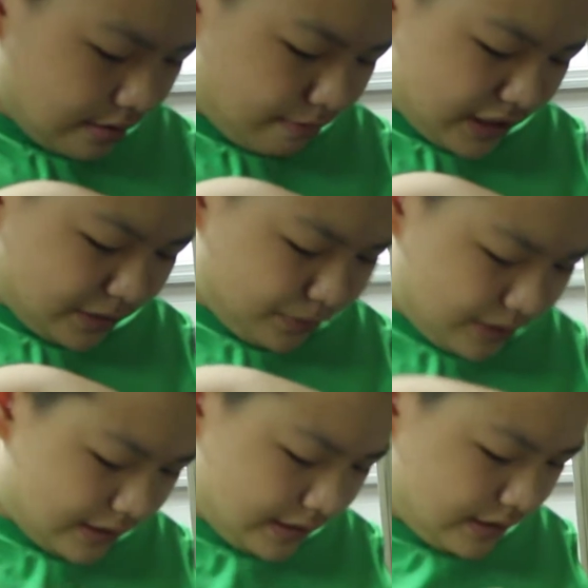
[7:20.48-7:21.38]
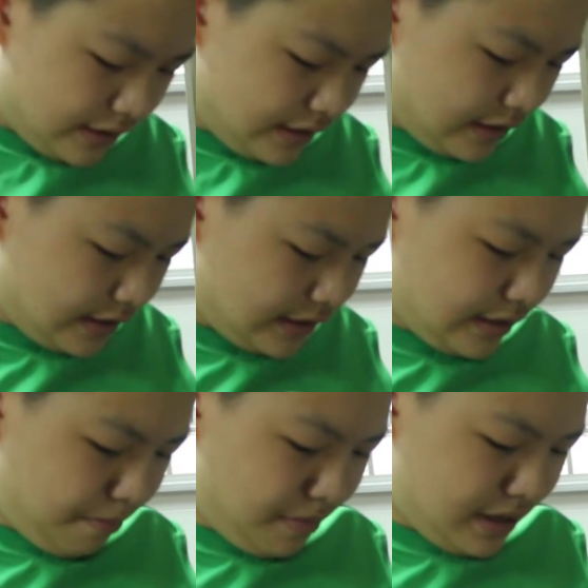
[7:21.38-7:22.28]
must put seasoning. This
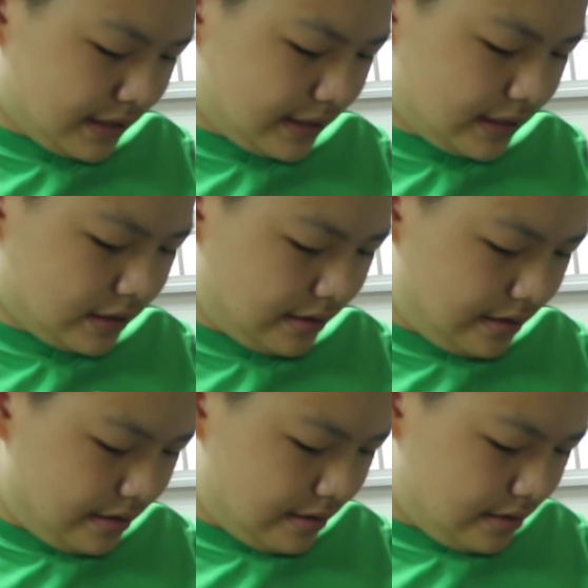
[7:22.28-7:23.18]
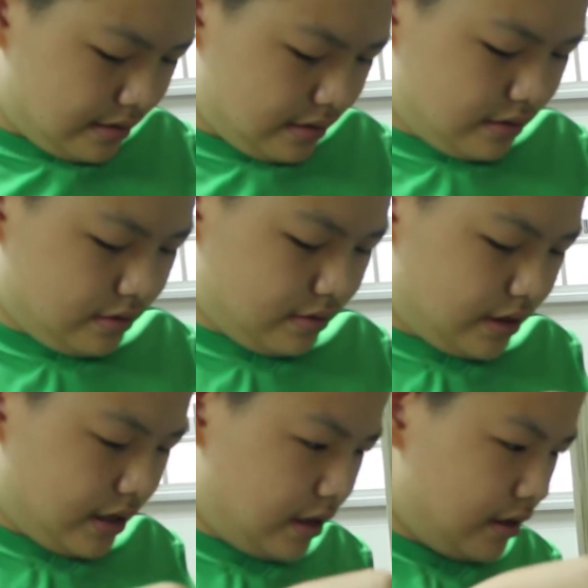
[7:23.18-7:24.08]
is a must. Okay.